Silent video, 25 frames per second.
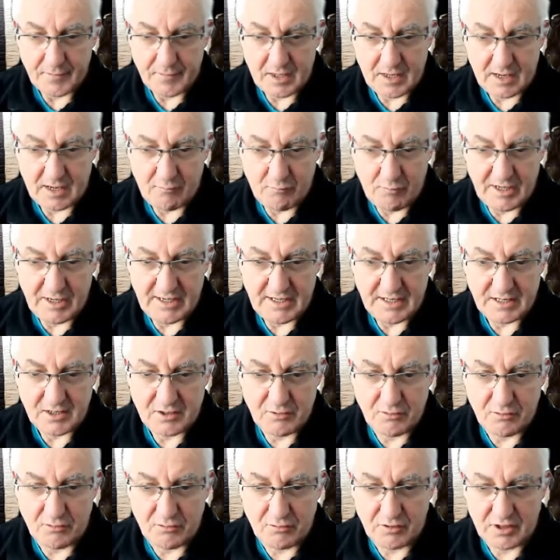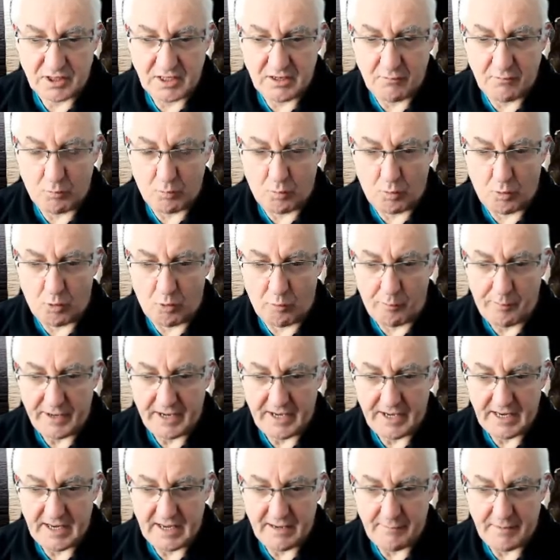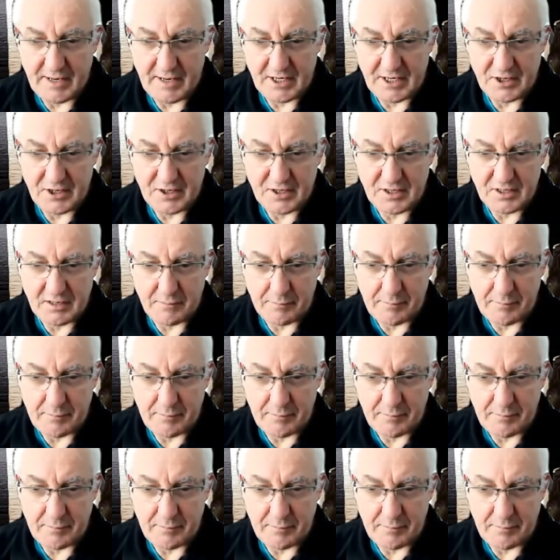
Okay, we're distorting and warping the image